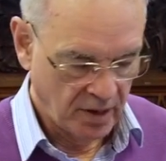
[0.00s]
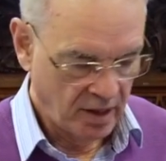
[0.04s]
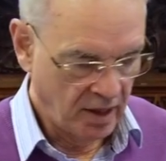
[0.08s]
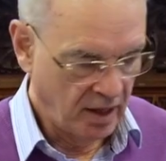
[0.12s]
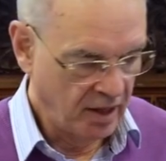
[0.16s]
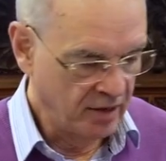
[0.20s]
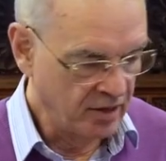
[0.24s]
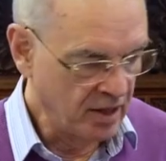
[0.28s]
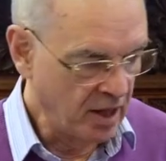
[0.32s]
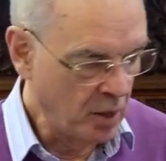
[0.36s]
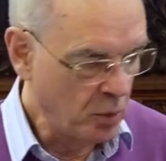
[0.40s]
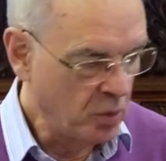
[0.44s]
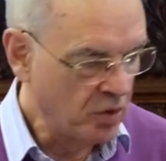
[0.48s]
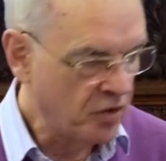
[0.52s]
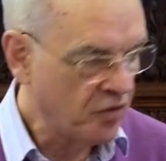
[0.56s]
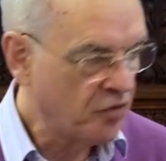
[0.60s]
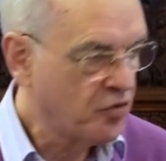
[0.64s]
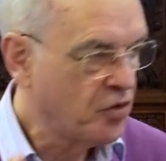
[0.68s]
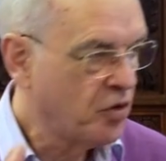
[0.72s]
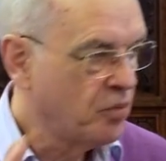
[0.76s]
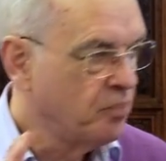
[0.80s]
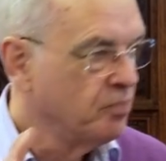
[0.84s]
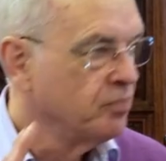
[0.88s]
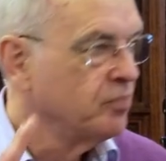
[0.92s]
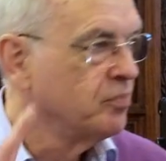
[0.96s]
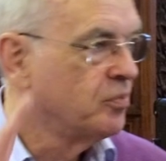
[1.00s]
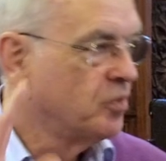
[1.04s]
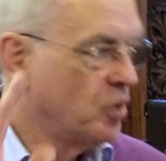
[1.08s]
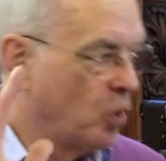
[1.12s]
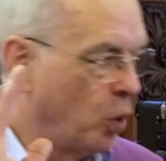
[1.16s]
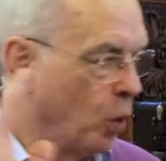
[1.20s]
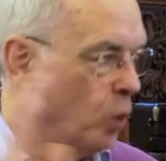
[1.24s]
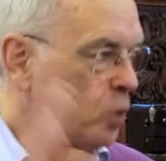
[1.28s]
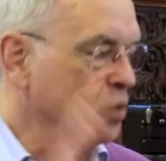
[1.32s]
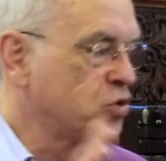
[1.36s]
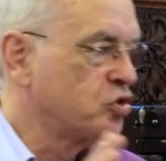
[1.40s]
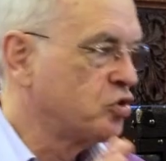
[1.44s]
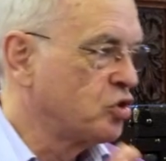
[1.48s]
And they would have
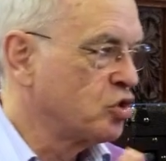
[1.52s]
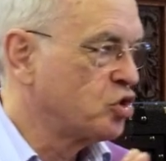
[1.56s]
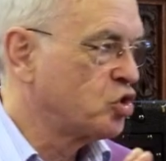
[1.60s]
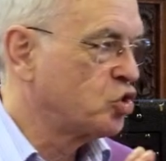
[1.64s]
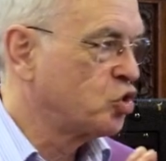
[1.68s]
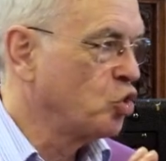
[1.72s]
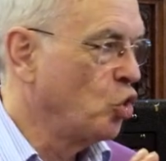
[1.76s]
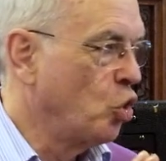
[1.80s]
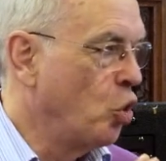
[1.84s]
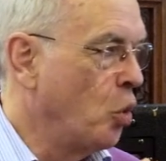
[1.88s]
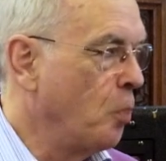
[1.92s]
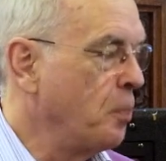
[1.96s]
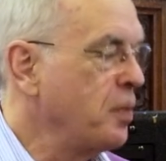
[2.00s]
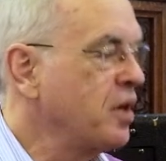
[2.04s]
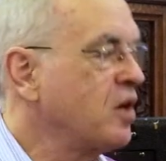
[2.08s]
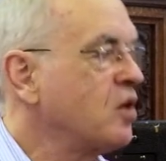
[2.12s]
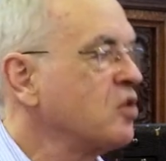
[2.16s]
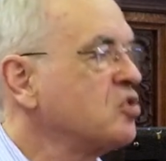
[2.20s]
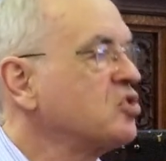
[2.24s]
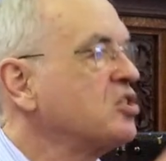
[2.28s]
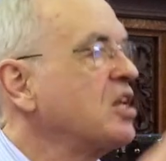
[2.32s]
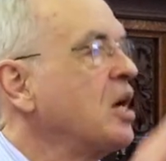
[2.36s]
caused the storm because